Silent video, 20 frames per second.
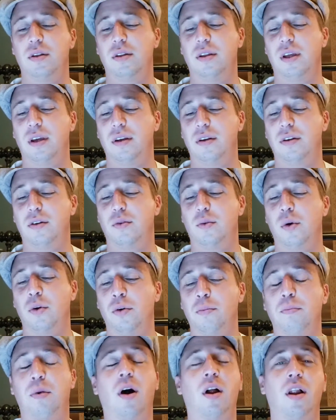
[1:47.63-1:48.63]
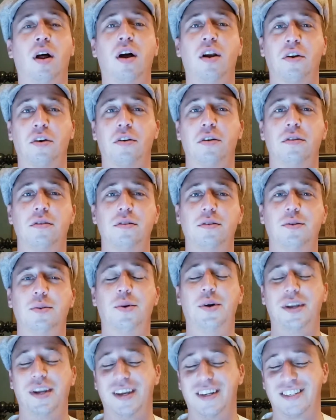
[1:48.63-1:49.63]
They quoted Paul Honor
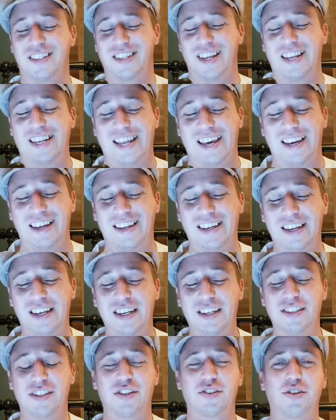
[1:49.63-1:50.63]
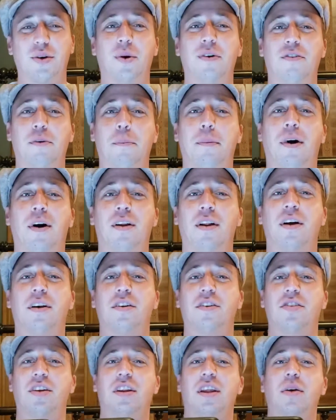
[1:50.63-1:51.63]
when they said that. So someone from Paul Honor
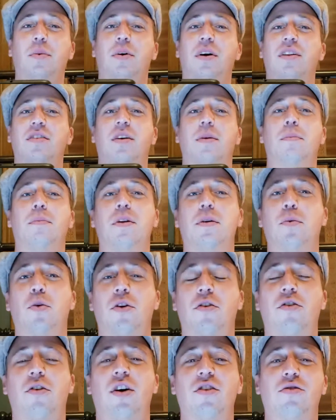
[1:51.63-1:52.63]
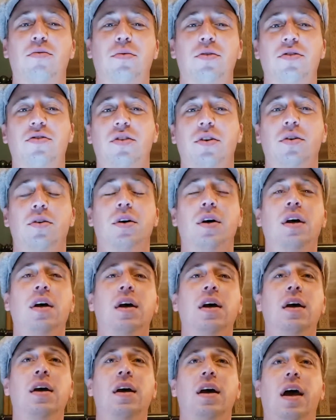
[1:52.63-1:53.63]
said they wanted something a little more crushable. So
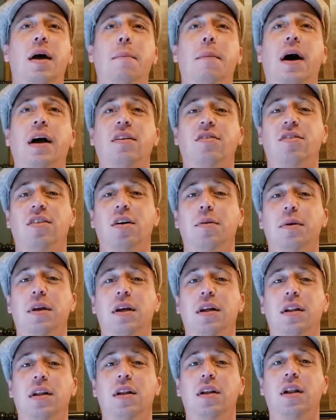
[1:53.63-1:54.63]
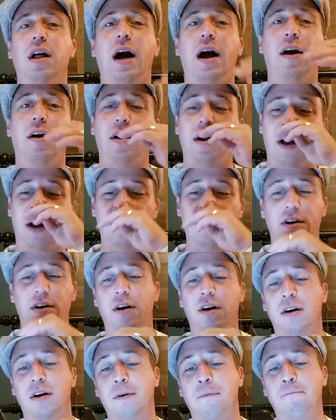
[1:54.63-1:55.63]
it might still be a little higher in
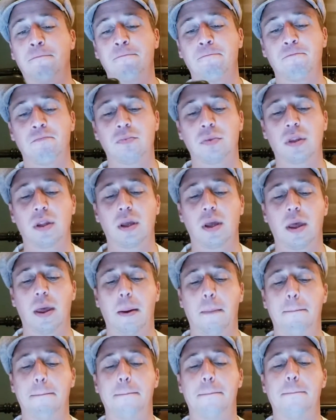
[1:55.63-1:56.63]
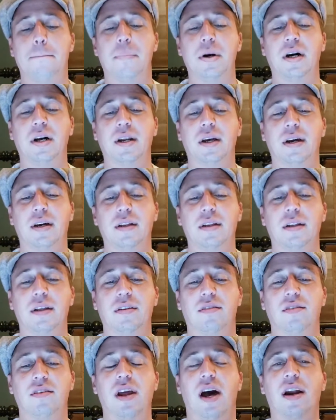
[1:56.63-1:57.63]
alcohol, but
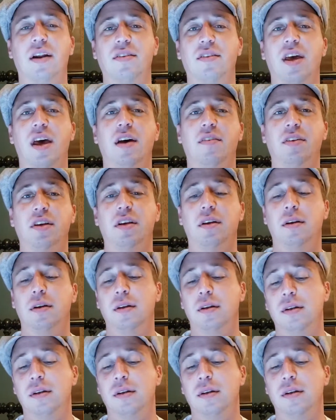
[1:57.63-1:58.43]
it's not as heavy.